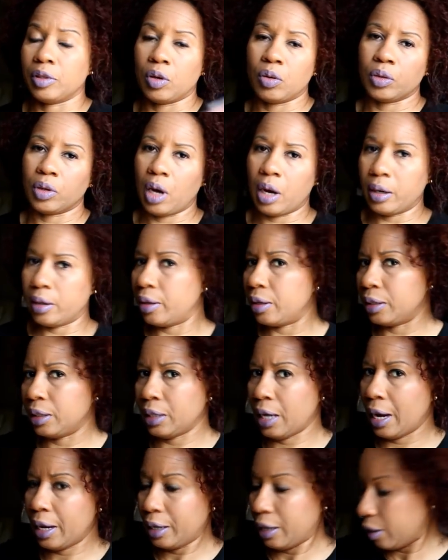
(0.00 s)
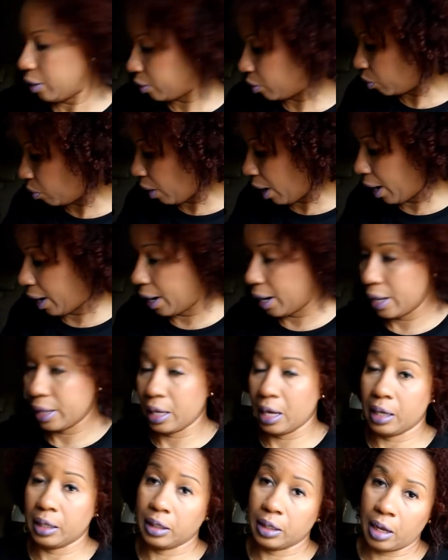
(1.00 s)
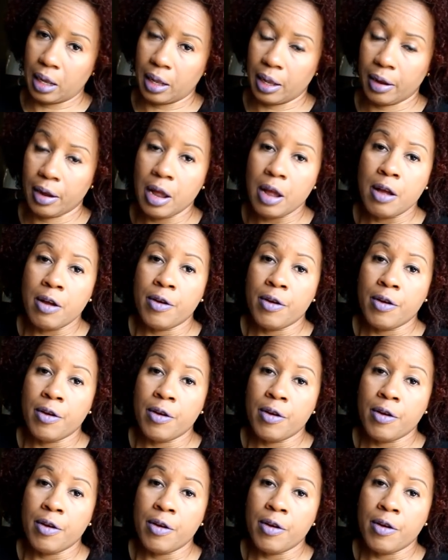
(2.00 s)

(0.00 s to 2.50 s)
Don't understand it why they sell it.